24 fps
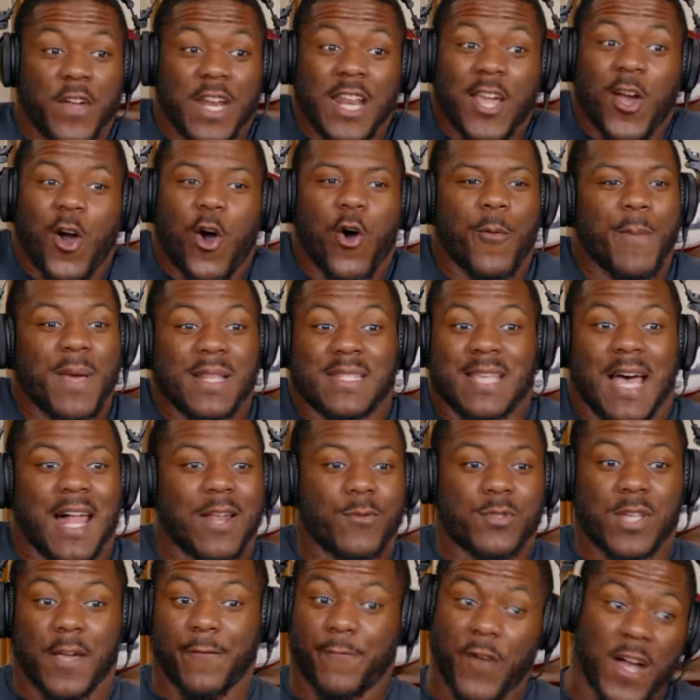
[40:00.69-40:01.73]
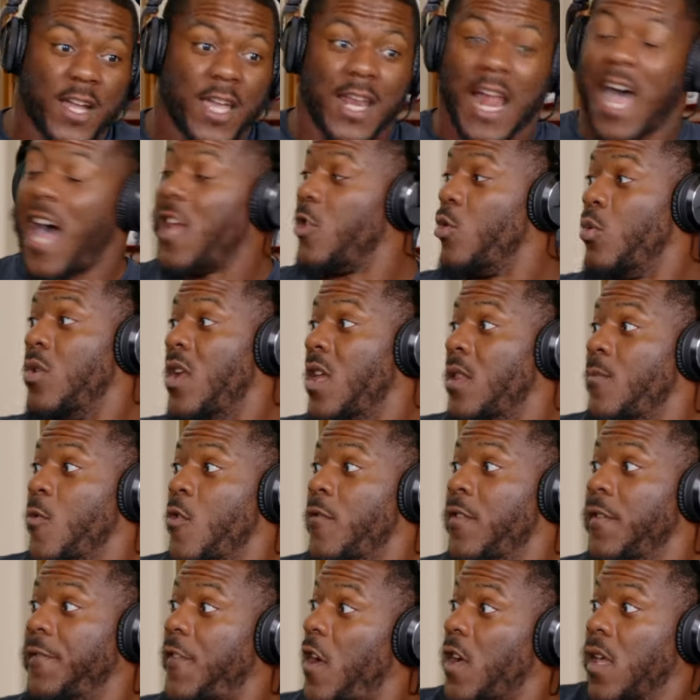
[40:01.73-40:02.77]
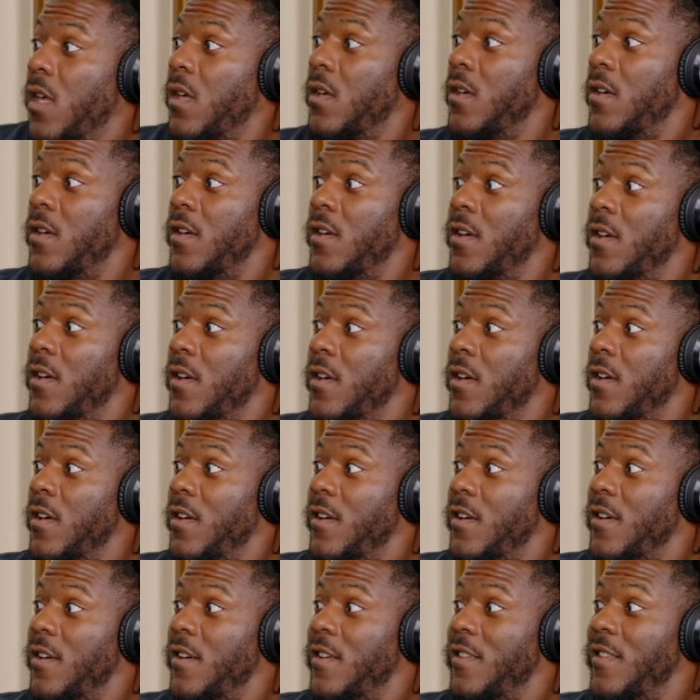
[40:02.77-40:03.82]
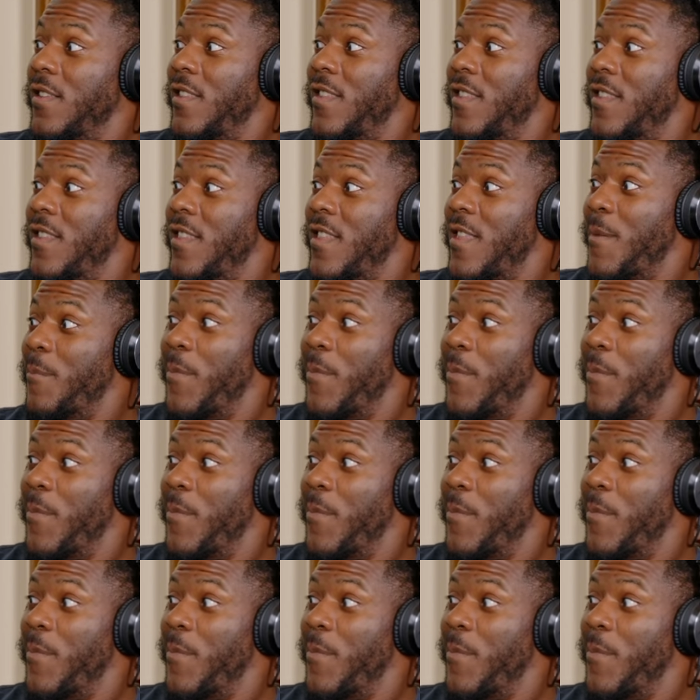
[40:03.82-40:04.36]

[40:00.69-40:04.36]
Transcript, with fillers: whole mentality was like, fuck it, I'll do another movie. Fuck it. For sure. Yeah. For sure.